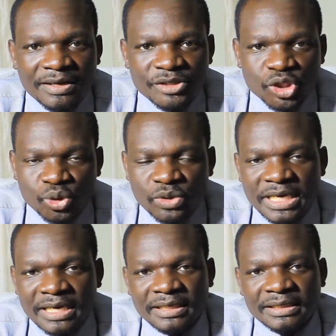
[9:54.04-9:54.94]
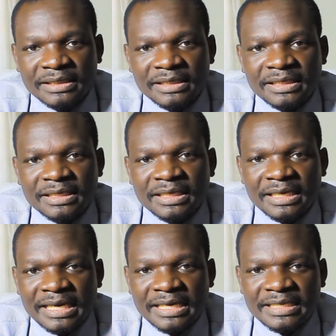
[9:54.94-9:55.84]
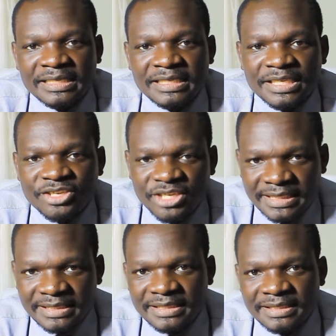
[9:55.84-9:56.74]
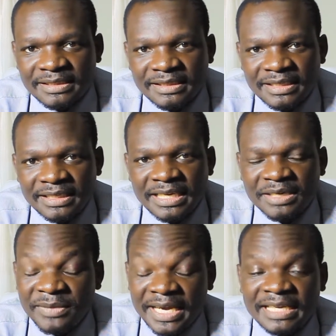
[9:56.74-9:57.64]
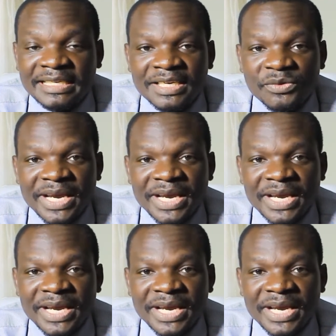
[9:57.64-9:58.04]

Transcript: sugar, and yeast can be added.